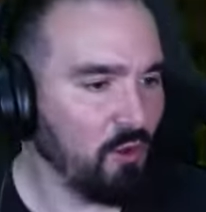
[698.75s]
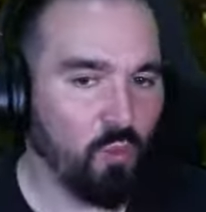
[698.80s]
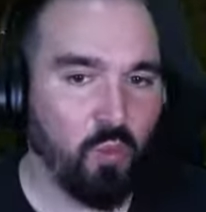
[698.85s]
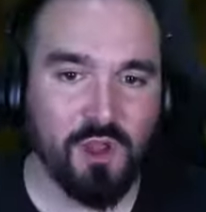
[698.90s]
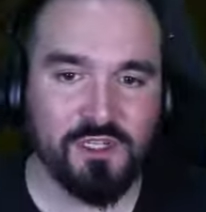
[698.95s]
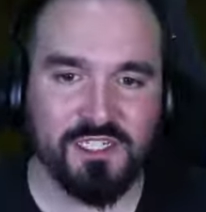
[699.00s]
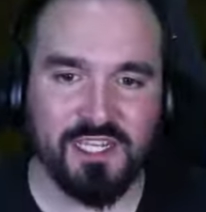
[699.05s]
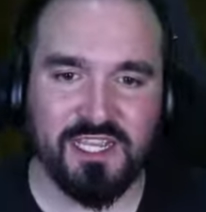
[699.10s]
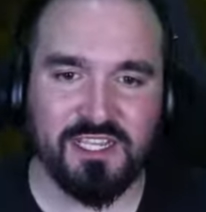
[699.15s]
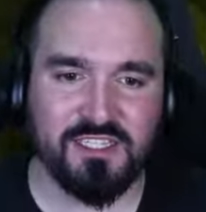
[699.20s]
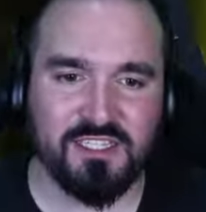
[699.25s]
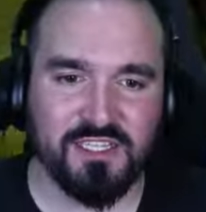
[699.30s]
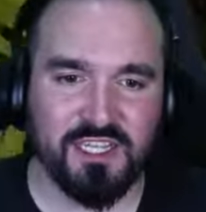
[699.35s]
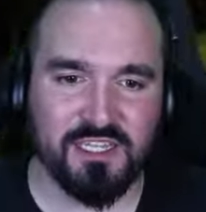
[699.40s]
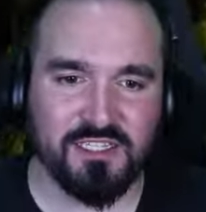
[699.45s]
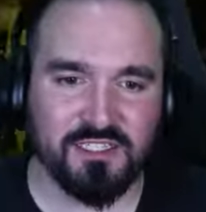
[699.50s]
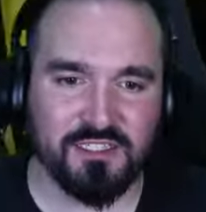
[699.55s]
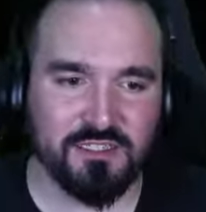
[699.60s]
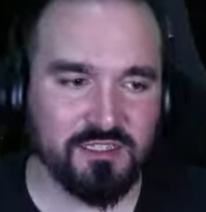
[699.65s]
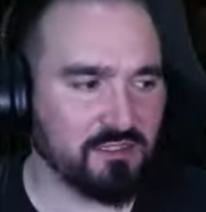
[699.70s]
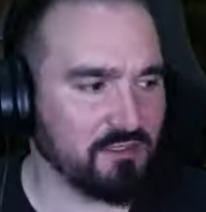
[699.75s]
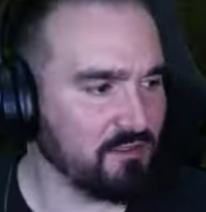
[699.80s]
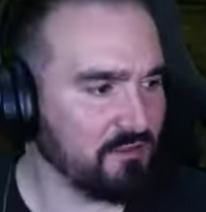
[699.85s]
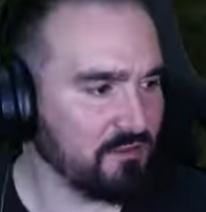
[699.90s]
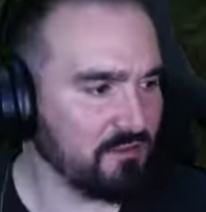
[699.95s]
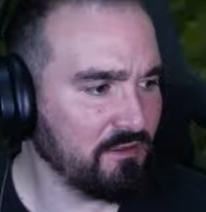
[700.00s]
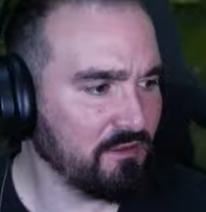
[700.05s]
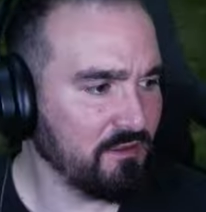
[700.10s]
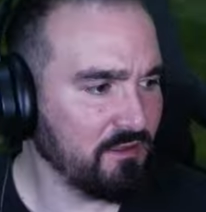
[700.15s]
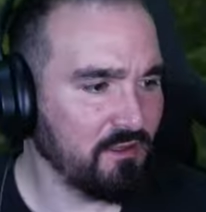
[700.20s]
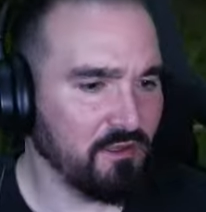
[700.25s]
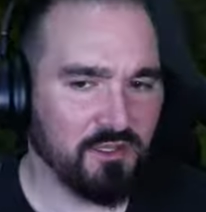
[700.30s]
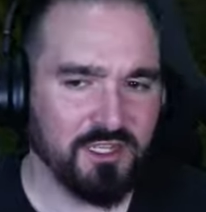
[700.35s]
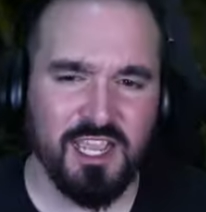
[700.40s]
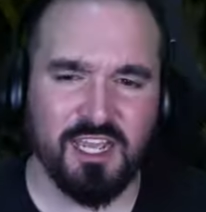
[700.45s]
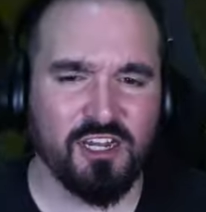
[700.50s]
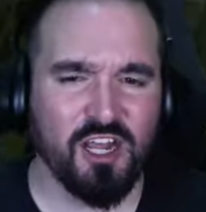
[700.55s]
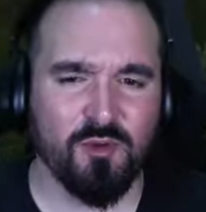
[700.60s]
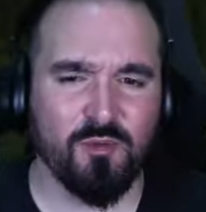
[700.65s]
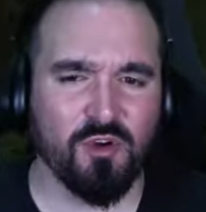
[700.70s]
What is this?
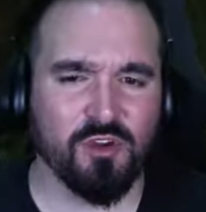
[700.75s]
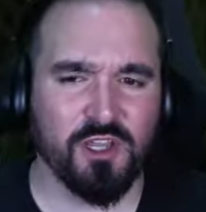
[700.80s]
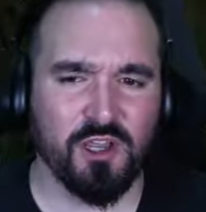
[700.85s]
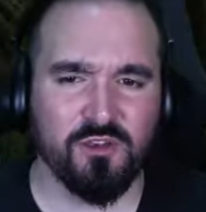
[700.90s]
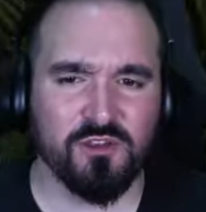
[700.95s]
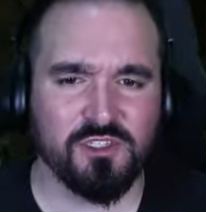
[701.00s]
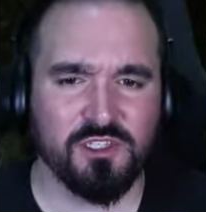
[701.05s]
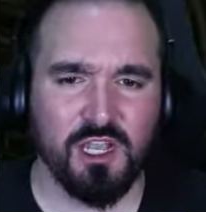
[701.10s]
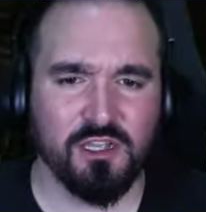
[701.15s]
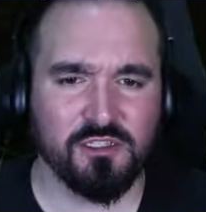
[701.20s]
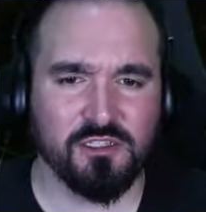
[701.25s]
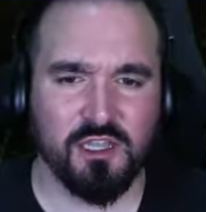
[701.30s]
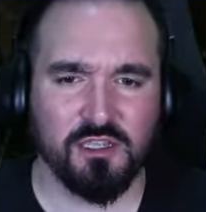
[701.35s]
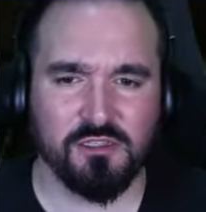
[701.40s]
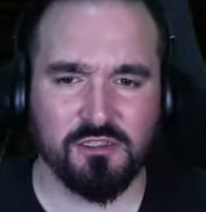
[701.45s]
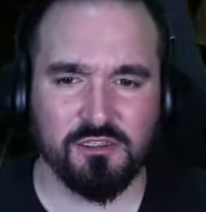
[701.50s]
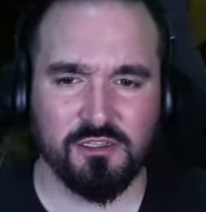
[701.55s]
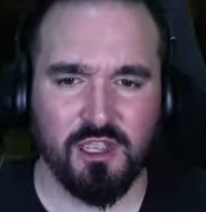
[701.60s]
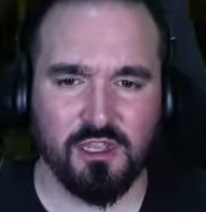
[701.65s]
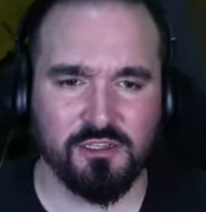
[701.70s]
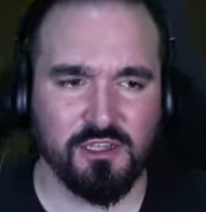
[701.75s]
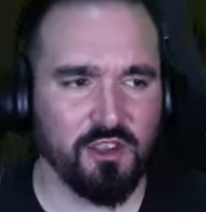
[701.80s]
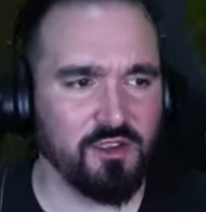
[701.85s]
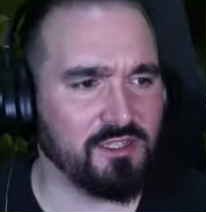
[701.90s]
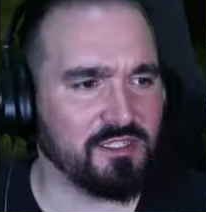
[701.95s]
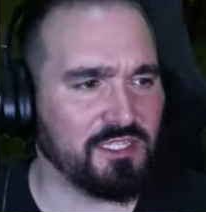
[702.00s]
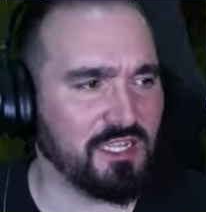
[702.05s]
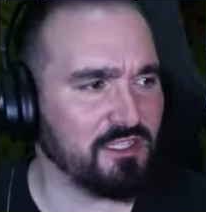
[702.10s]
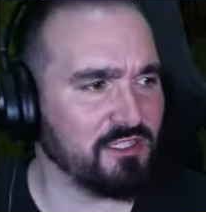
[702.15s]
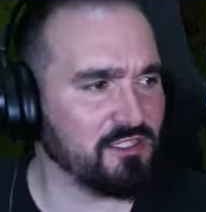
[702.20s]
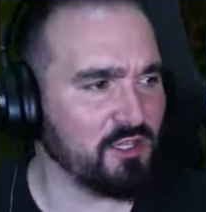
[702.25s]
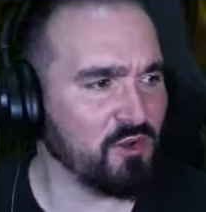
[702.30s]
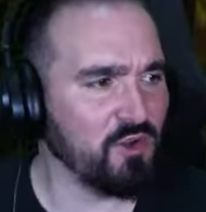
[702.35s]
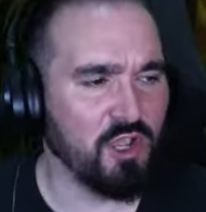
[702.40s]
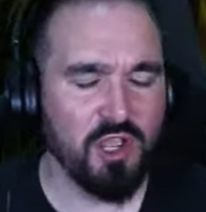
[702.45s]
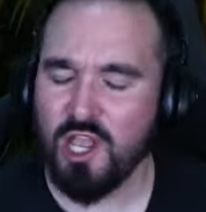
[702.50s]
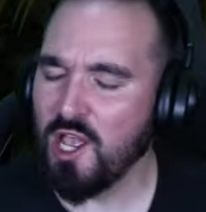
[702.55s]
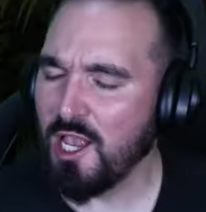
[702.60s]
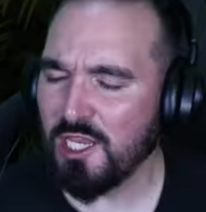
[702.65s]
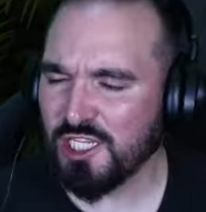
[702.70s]
Yeah, no more ghosts. I, I, I don't intend
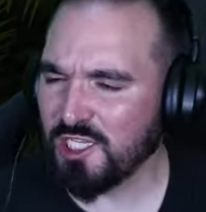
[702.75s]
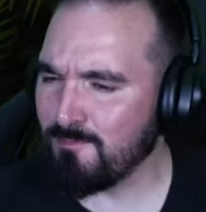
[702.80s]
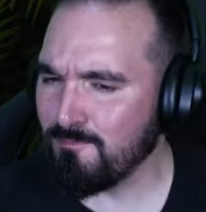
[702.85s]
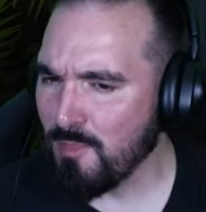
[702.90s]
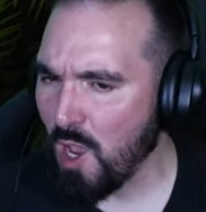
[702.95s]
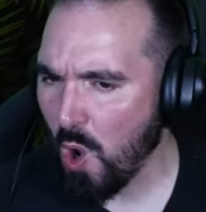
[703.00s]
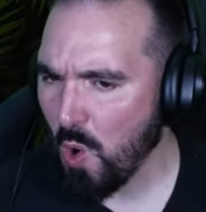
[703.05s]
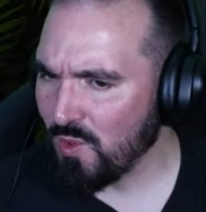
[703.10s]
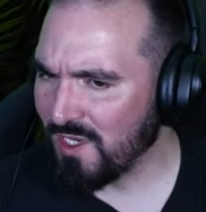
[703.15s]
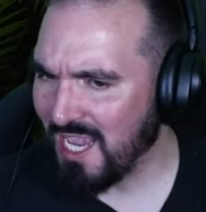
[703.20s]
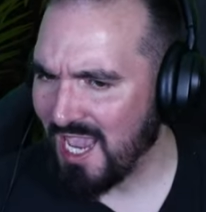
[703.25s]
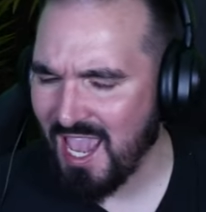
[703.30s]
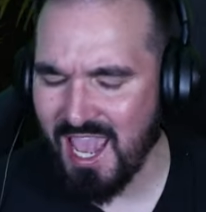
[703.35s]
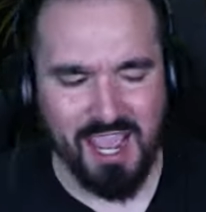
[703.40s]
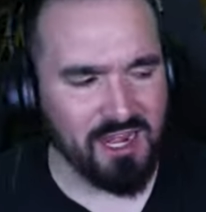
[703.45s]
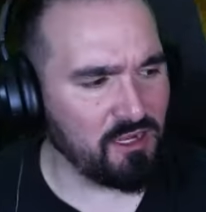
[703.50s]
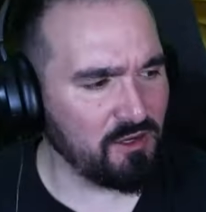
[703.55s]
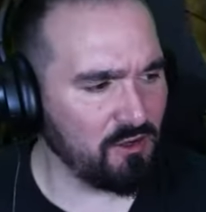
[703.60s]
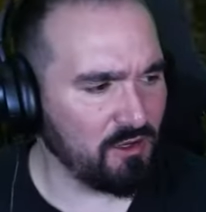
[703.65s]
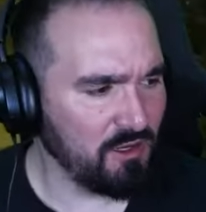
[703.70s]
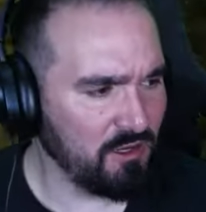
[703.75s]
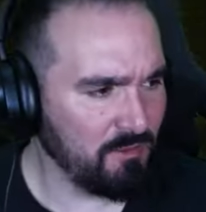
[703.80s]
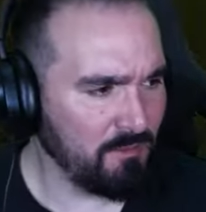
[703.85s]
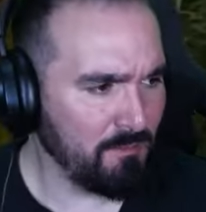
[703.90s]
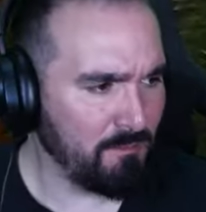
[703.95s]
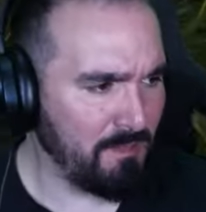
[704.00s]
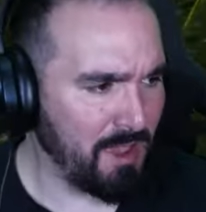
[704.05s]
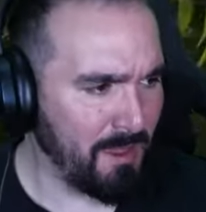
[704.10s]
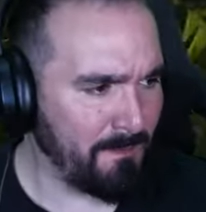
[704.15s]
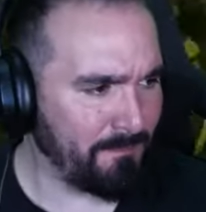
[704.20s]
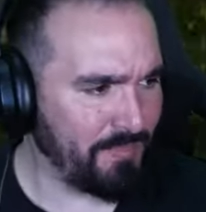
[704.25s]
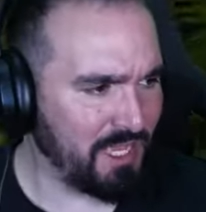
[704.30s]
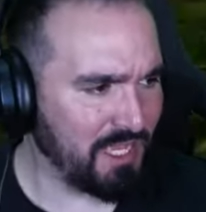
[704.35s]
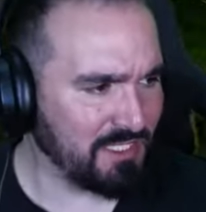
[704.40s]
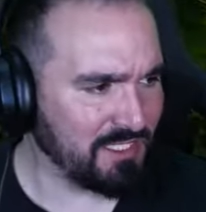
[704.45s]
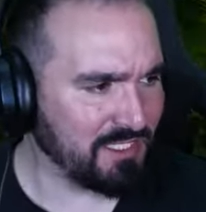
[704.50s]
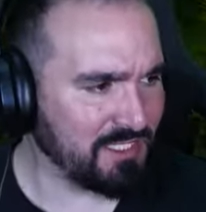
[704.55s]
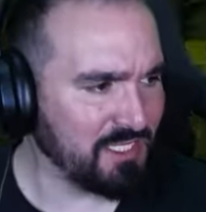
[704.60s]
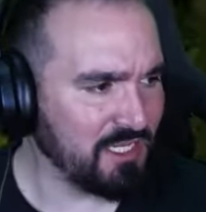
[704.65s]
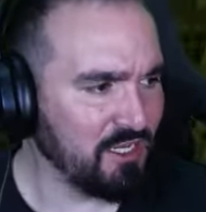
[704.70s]
to. Smoking!
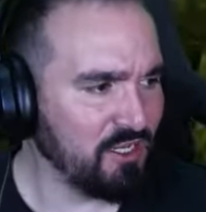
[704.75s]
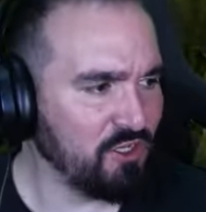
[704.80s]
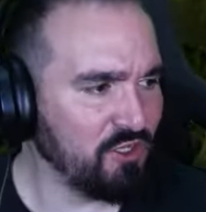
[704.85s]
Members!